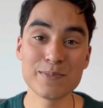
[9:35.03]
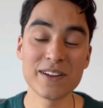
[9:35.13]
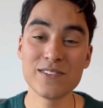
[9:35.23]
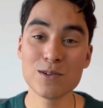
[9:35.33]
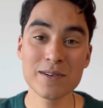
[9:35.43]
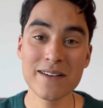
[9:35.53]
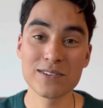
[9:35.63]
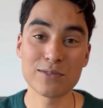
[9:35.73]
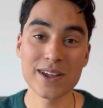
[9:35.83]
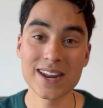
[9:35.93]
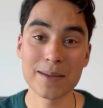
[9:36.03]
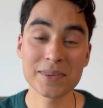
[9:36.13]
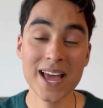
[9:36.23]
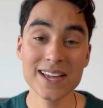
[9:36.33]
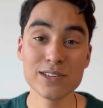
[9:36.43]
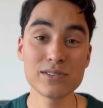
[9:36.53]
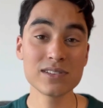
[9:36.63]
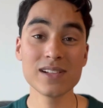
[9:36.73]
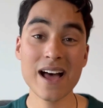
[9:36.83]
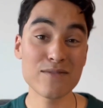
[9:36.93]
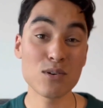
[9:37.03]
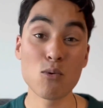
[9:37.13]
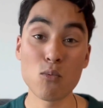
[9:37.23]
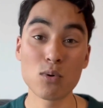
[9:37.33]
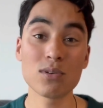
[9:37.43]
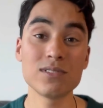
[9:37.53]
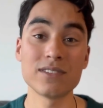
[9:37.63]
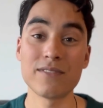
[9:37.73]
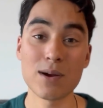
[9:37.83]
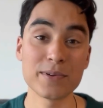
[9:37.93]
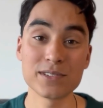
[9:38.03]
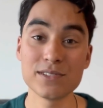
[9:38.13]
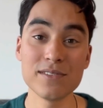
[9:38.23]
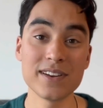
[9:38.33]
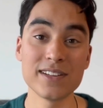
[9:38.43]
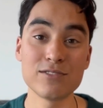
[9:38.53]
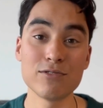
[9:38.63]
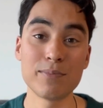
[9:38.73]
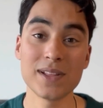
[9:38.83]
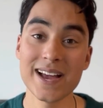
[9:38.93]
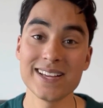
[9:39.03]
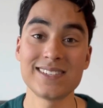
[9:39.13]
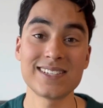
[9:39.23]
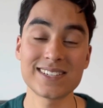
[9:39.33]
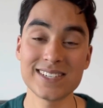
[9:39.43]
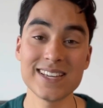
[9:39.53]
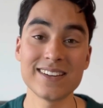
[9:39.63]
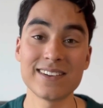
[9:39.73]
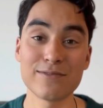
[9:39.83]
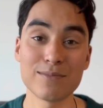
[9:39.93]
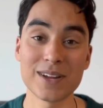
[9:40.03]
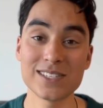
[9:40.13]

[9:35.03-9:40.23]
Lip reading: but if you don't have a great MCAT, you still have a world of opportunity to apply and succeed in different med